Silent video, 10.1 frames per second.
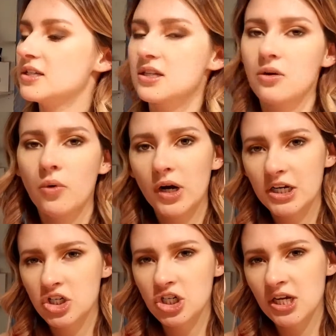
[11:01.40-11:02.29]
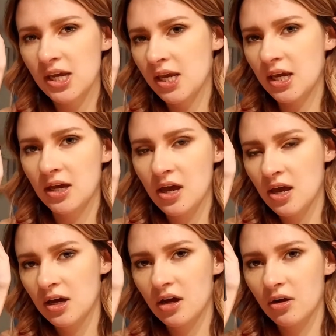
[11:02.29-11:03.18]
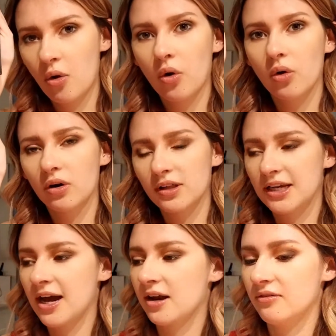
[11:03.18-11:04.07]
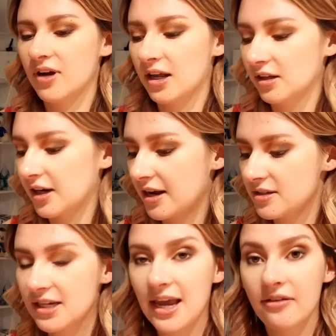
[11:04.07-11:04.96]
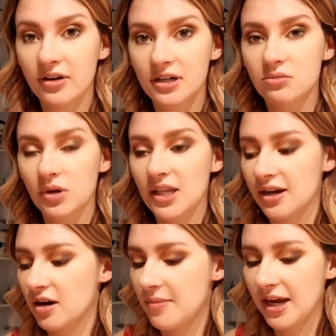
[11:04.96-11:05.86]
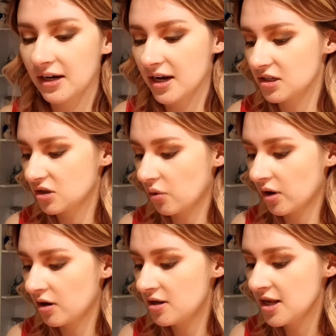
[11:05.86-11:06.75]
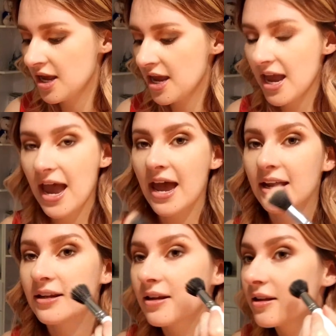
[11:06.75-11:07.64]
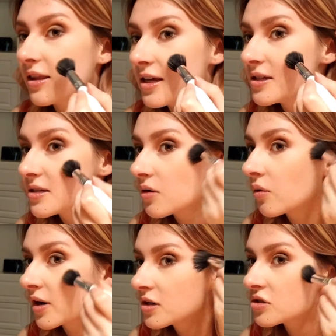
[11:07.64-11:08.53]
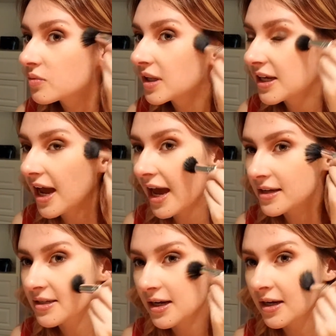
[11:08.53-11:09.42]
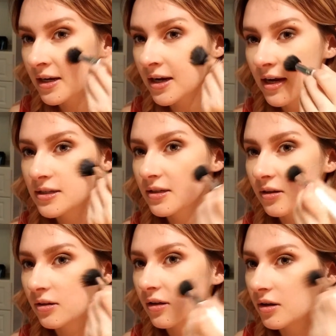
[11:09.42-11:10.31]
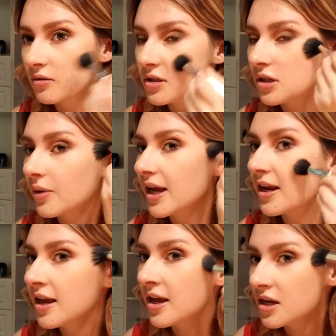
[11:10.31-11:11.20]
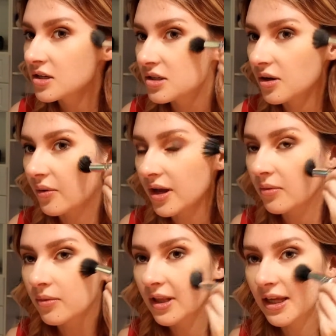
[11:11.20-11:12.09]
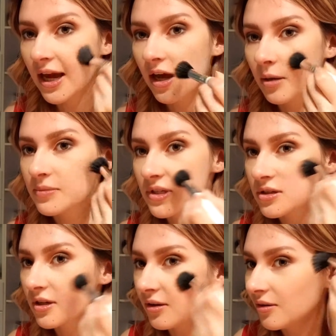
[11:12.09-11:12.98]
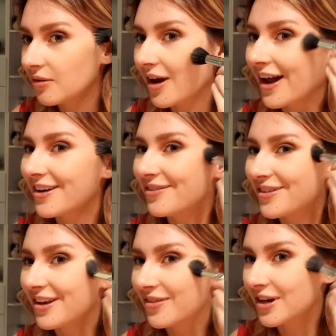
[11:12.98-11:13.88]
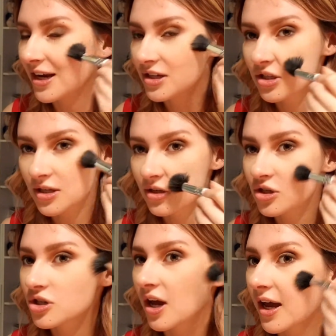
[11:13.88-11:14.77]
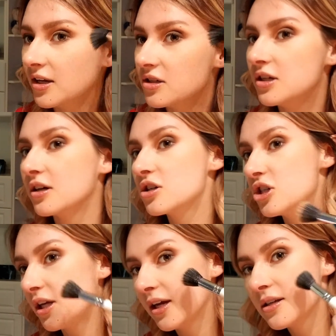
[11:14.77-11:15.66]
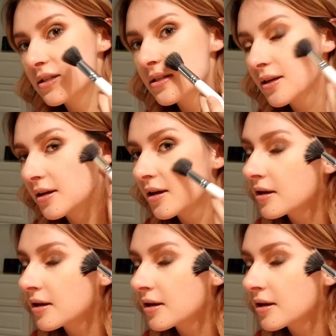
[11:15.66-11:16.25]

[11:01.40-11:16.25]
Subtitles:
this, orangey, corally kind of color, and together it's really going to make a nice coral. And this orange really has like a nice glow to it, so it really helps to kind of give a nice shine to your cheeks.